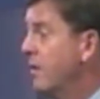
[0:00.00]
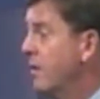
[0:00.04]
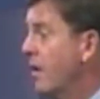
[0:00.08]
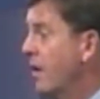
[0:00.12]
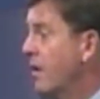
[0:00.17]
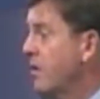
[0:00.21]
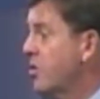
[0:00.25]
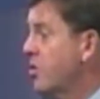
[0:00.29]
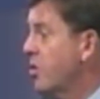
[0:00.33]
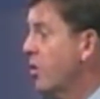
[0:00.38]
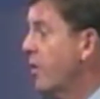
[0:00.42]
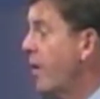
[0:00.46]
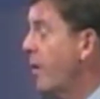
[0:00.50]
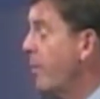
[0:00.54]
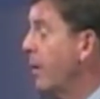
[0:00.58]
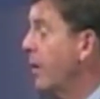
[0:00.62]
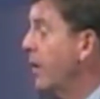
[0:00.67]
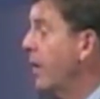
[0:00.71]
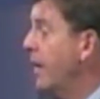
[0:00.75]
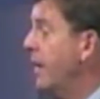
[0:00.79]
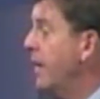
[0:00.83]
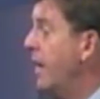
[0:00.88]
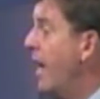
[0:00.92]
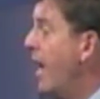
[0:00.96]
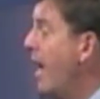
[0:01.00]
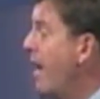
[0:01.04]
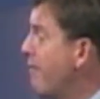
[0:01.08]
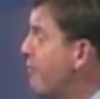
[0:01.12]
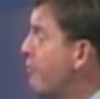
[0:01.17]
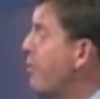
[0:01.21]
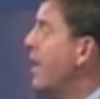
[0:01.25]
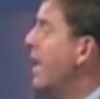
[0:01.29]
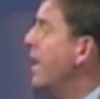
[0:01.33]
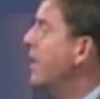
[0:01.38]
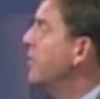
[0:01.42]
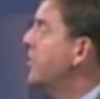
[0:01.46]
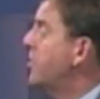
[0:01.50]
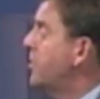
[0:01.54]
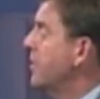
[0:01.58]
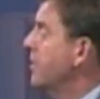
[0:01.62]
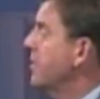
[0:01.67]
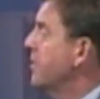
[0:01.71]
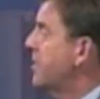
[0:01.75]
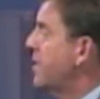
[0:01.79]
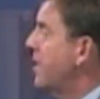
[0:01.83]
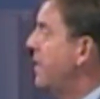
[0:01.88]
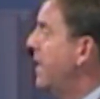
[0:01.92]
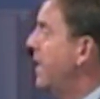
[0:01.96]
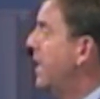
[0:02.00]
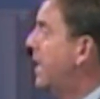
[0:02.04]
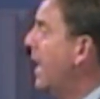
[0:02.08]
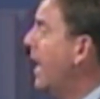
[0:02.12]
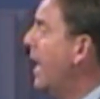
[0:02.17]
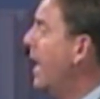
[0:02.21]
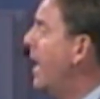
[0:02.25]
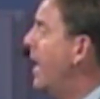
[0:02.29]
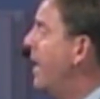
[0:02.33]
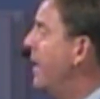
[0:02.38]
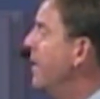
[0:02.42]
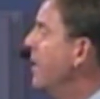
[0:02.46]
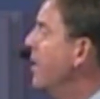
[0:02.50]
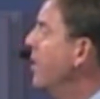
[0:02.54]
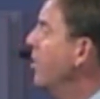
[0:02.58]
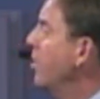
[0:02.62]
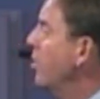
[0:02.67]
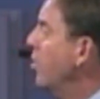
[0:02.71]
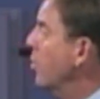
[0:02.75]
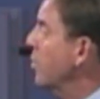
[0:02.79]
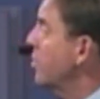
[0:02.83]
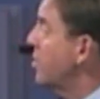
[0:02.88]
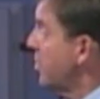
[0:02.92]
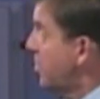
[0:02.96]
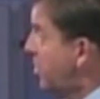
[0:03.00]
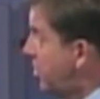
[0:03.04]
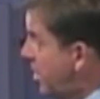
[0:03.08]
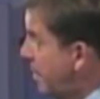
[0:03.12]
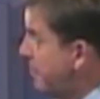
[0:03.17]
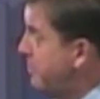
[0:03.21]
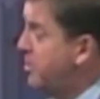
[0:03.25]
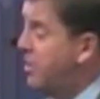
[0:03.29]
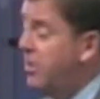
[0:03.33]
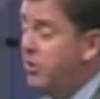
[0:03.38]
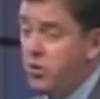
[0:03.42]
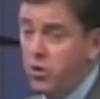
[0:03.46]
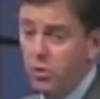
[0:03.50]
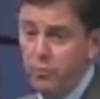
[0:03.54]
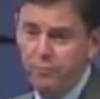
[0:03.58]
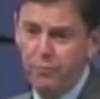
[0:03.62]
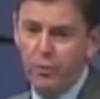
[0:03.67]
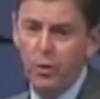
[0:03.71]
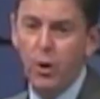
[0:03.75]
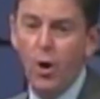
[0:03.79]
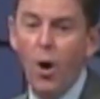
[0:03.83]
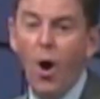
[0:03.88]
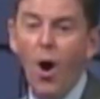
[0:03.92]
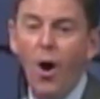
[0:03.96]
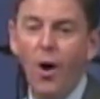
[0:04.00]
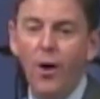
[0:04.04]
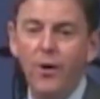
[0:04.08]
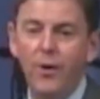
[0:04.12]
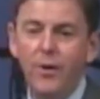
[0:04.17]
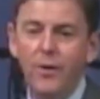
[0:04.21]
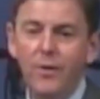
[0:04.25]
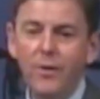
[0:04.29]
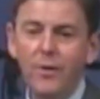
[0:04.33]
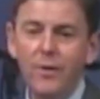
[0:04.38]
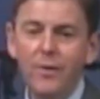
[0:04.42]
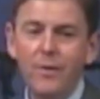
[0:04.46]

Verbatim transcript: And so they will, in every instance that they can, use a substitute for God.